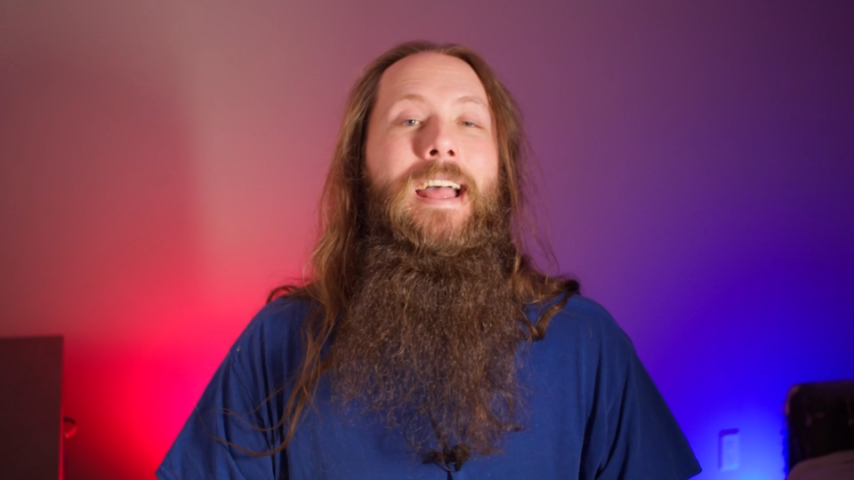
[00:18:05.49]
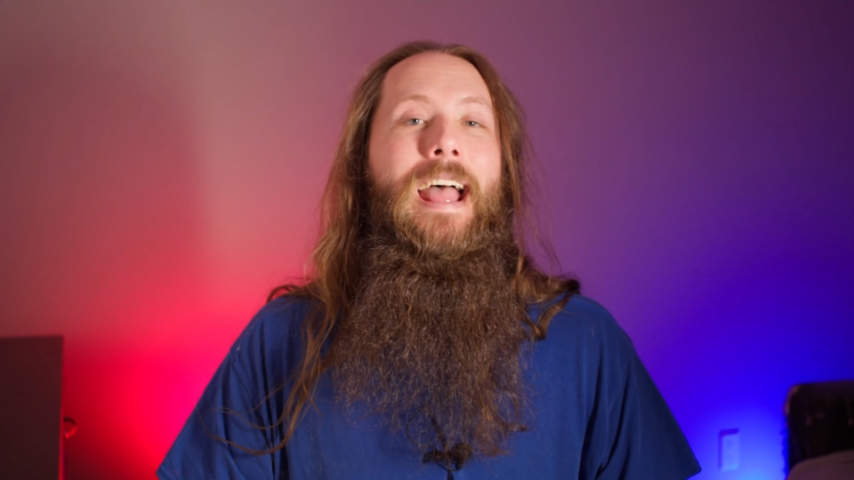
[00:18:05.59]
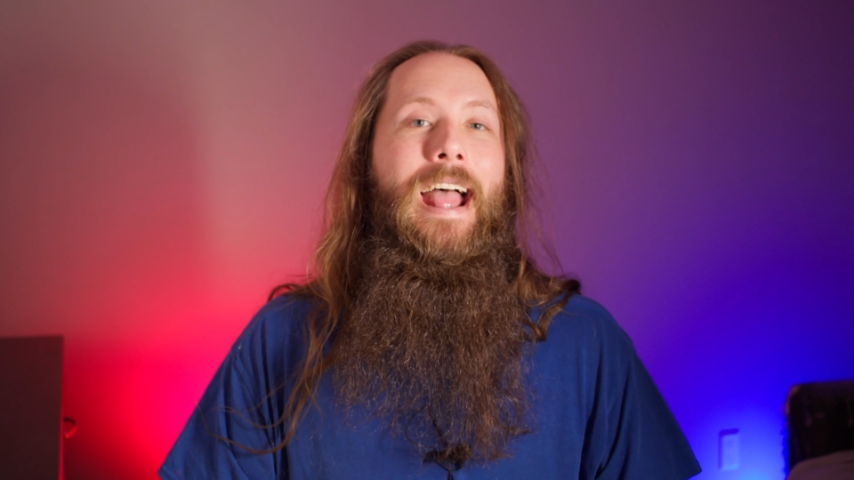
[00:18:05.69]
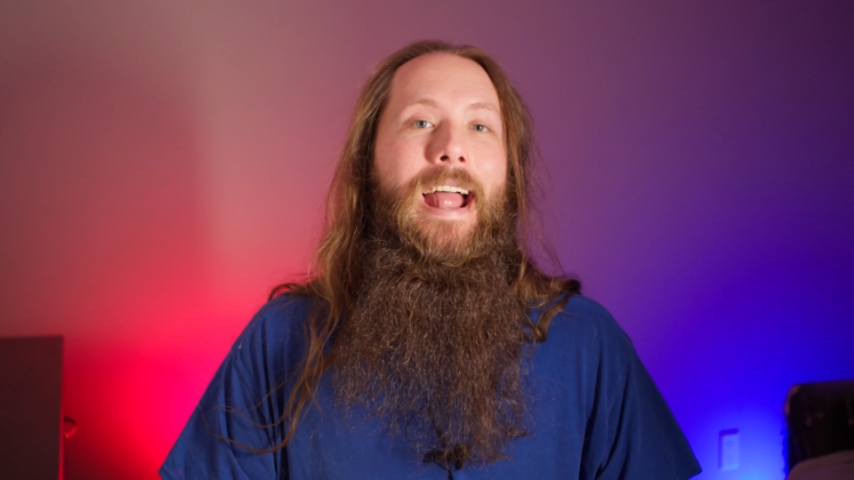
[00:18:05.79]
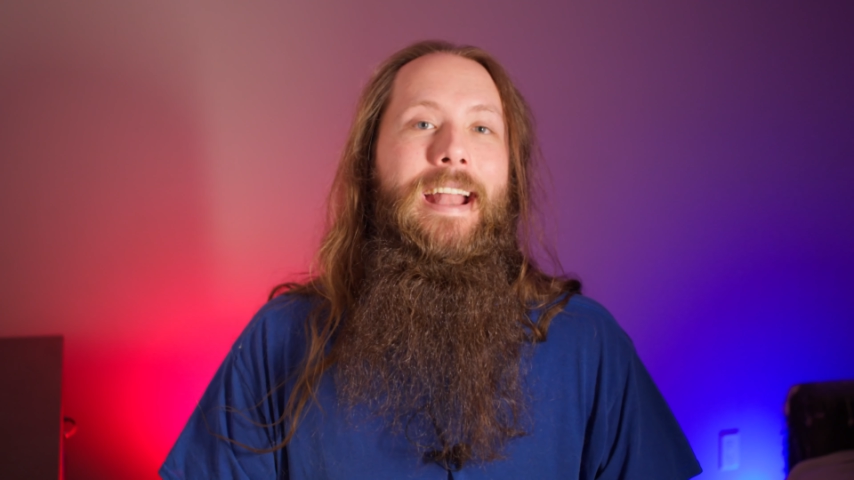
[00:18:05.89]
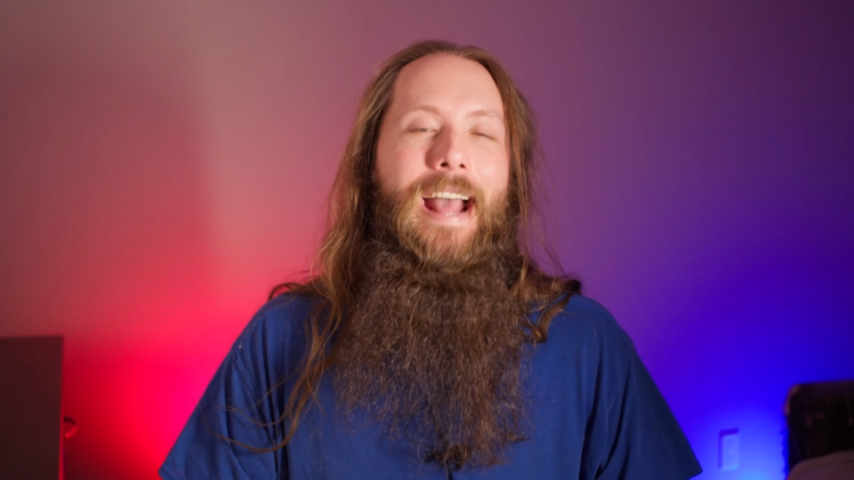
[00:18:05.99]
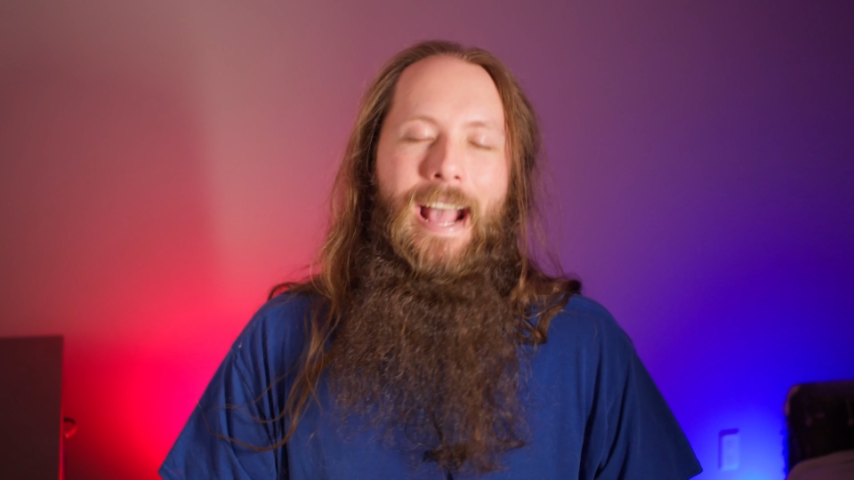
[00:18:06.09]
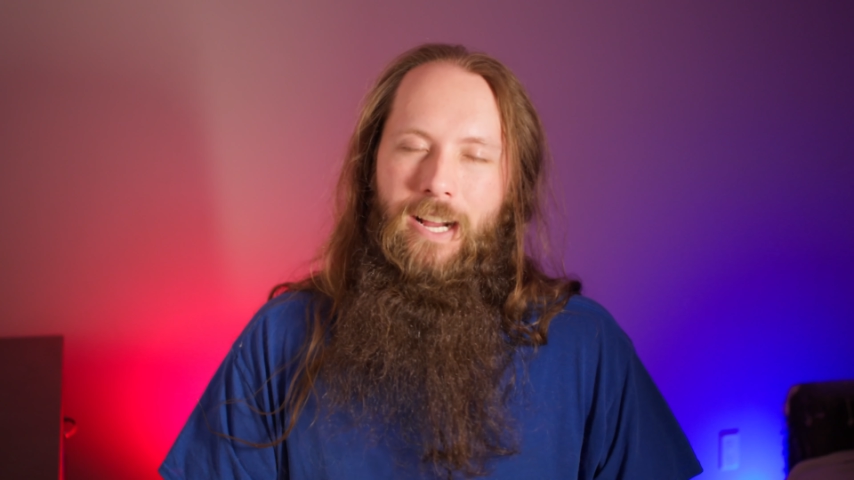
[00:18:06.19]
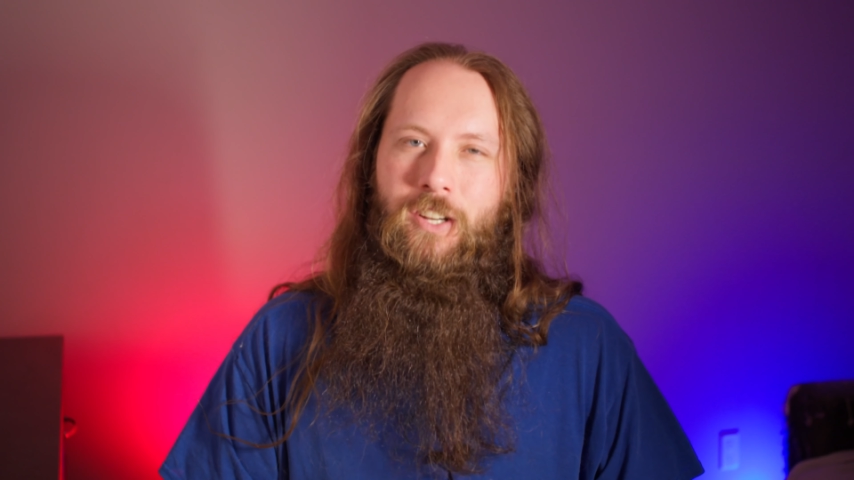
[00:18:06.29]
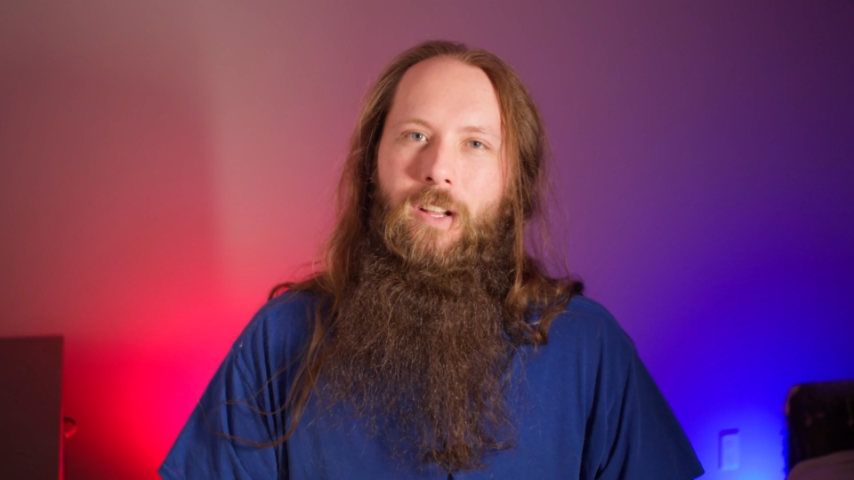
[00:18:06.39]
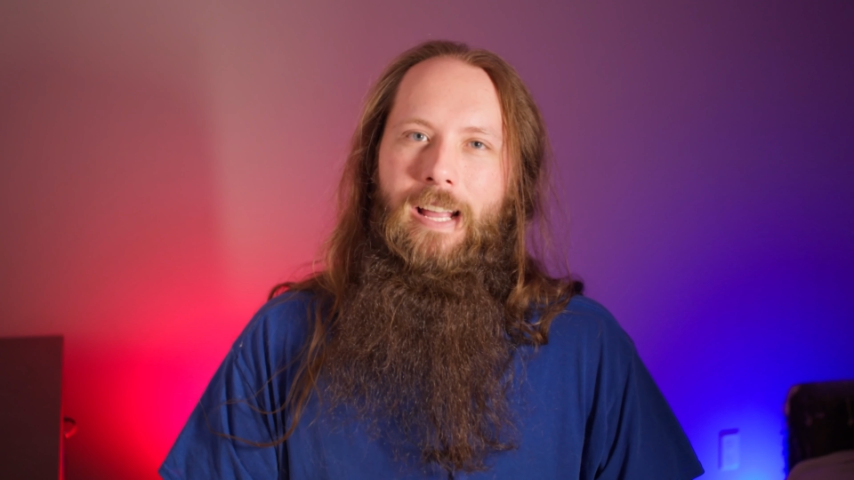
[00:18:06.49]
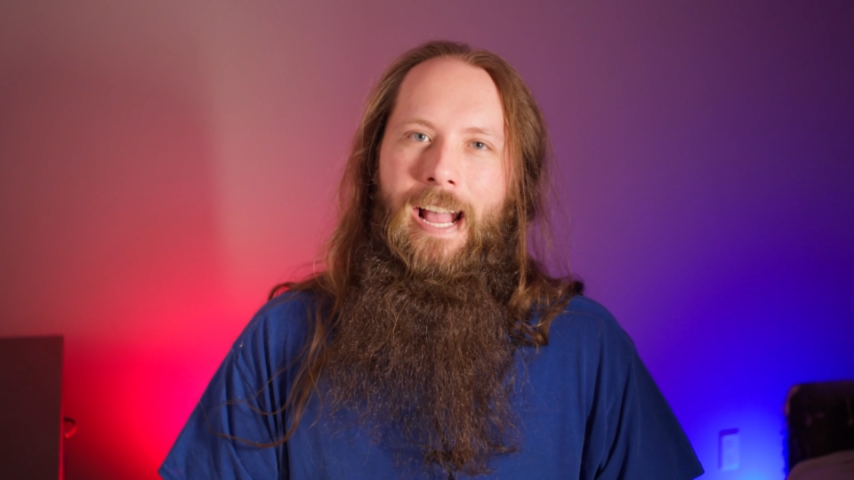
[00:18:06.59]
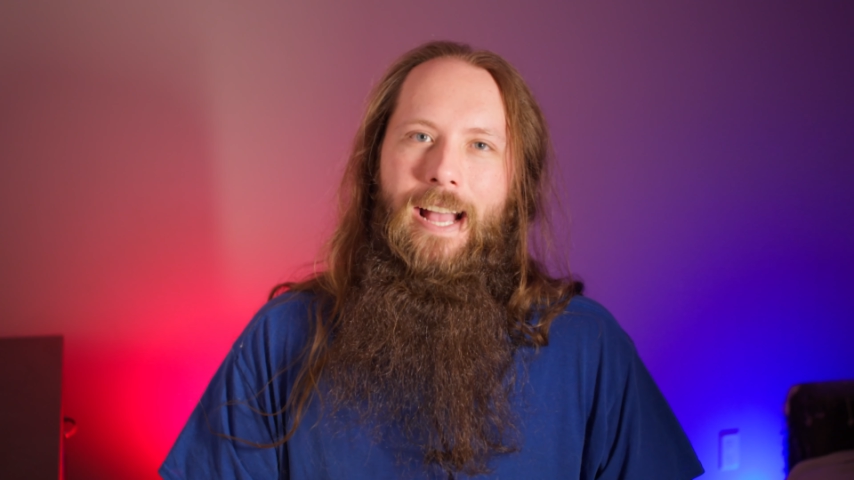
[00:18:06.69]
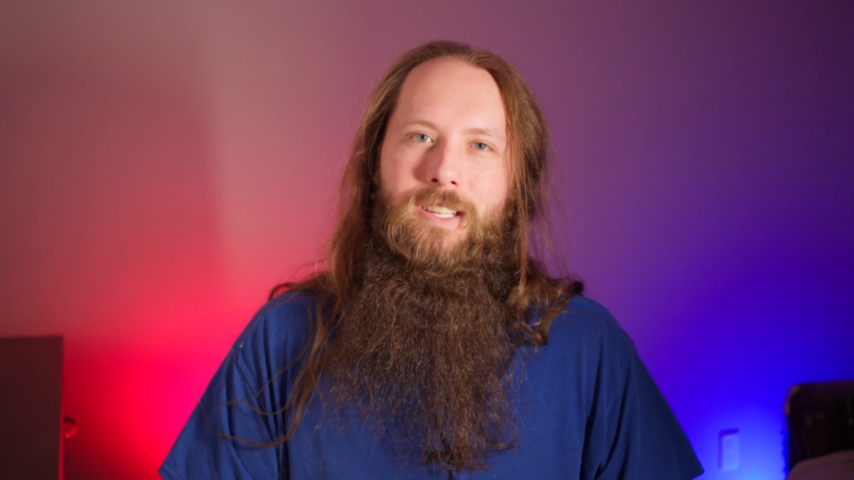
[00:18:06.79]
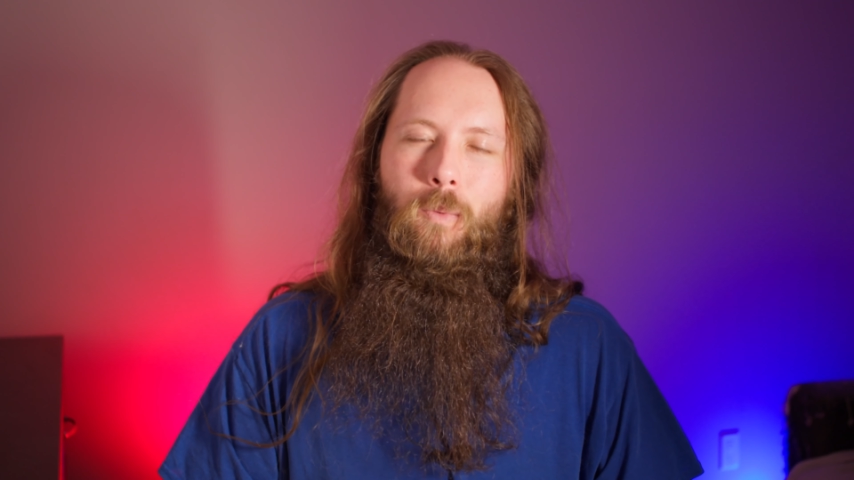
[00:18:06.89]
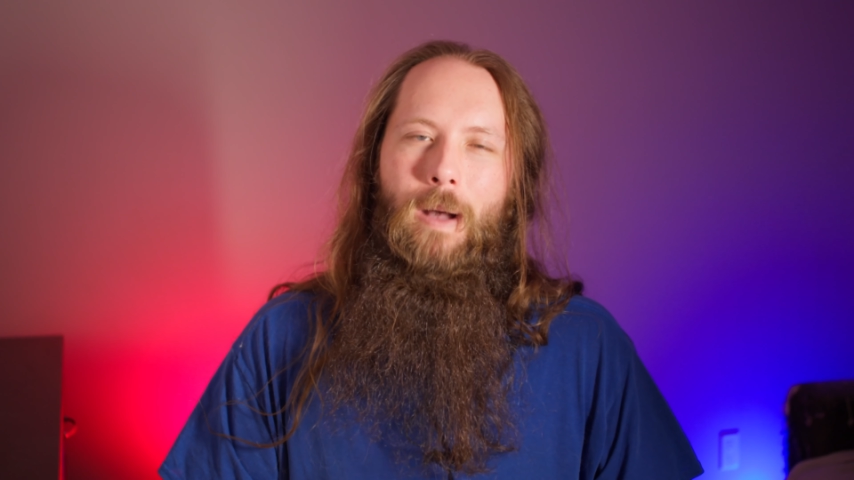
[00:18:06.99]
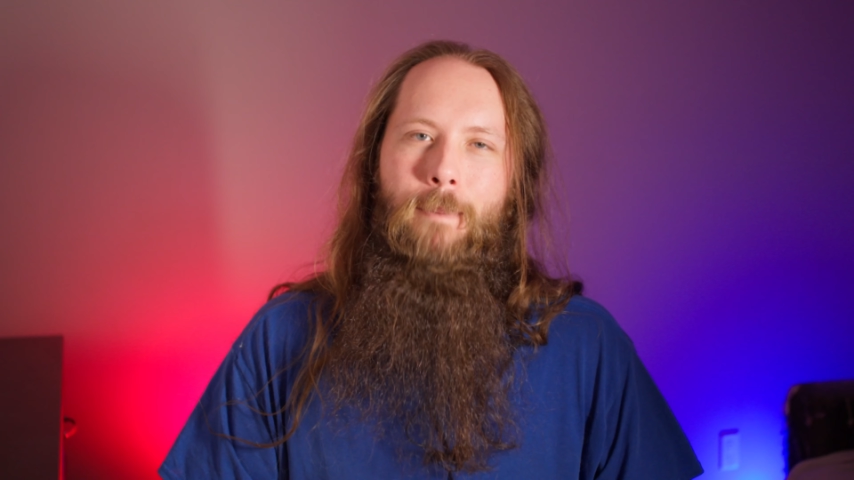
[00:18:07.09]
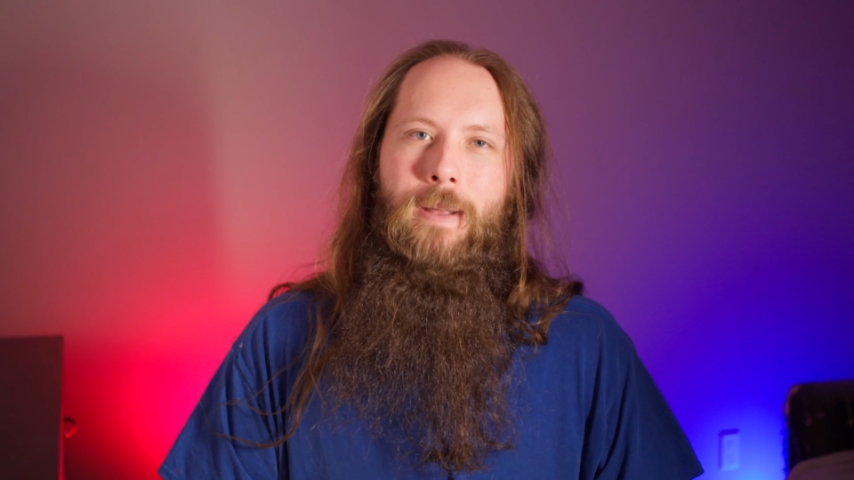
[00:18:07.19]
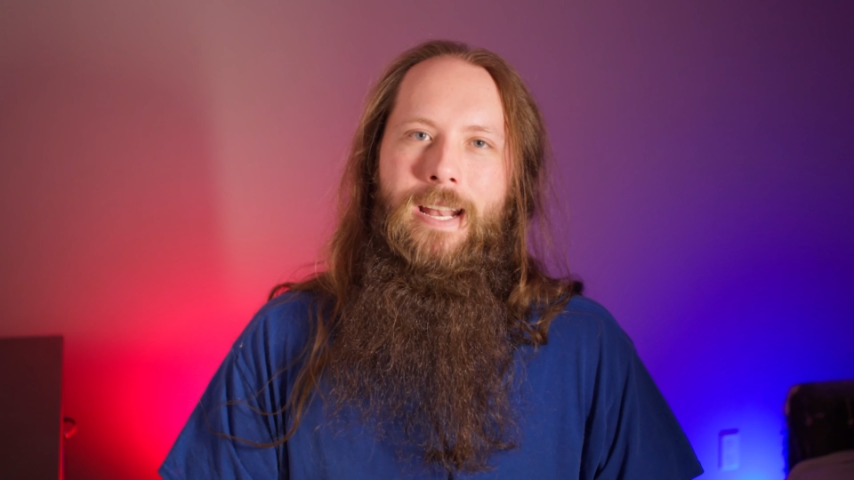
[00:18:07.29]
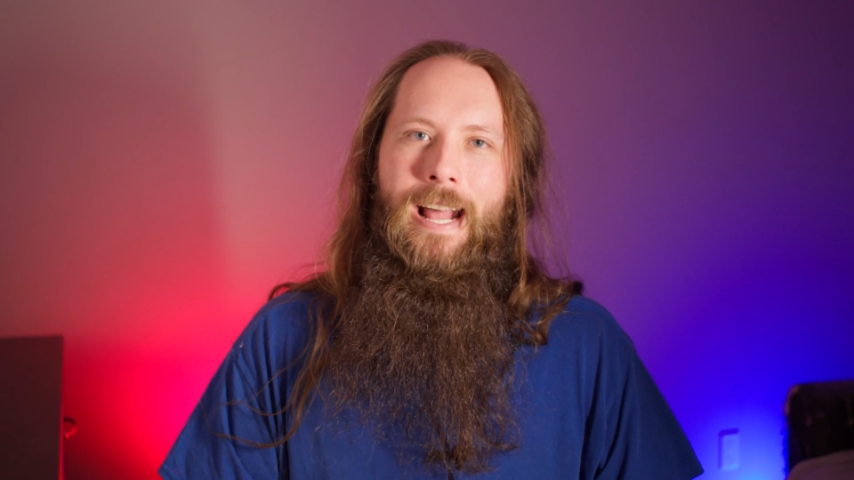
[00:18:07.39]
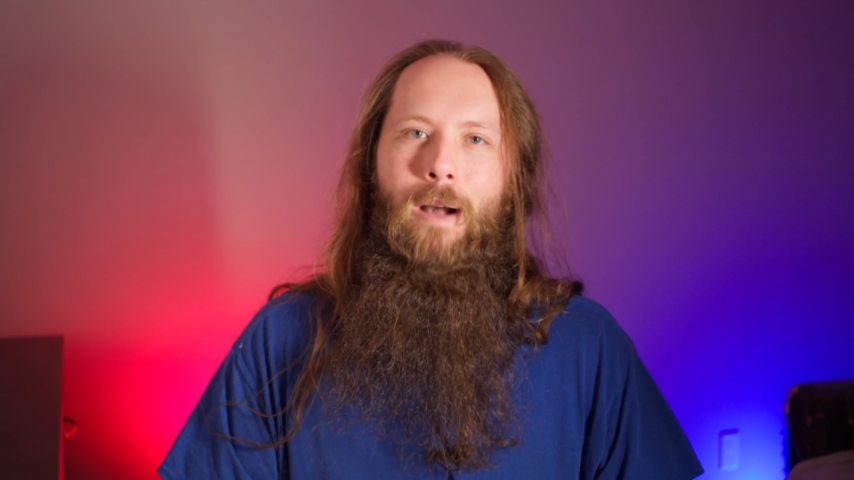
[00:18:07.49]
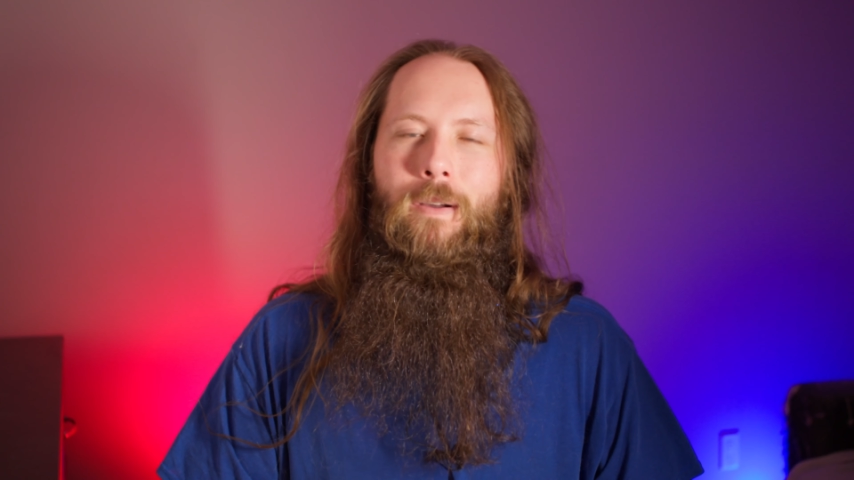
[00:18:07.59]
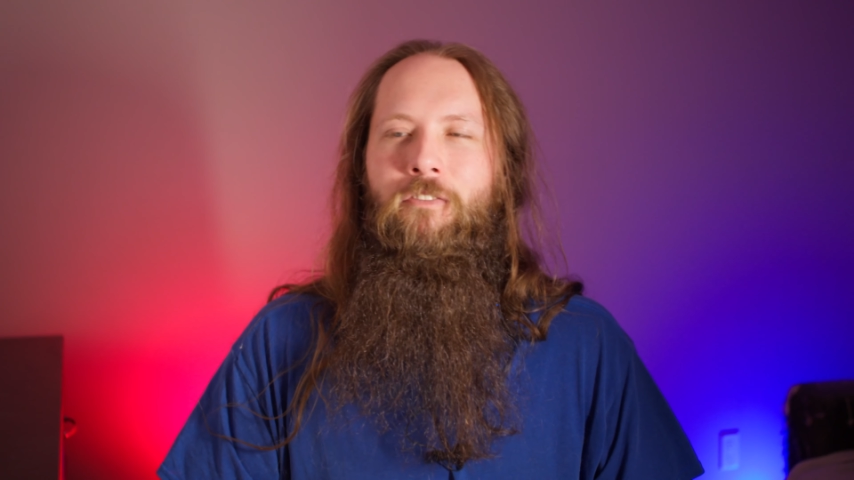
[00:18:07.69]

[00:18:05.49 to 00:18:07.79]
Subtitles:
and actually has a weapon now.